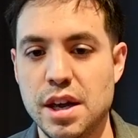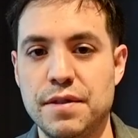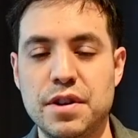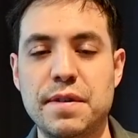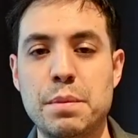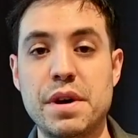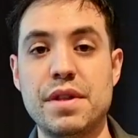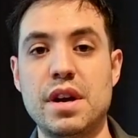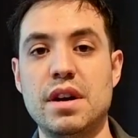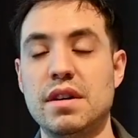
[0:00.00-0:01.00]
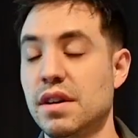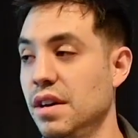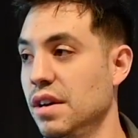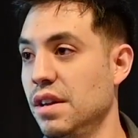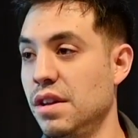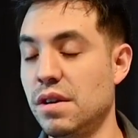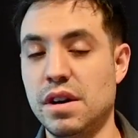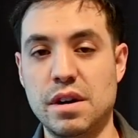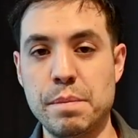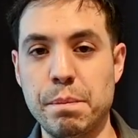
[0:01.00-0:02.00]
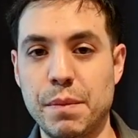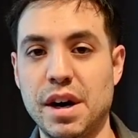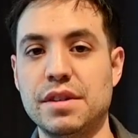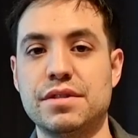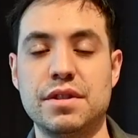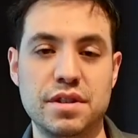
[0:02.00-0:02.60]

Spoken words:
If you've ever been there, there are monster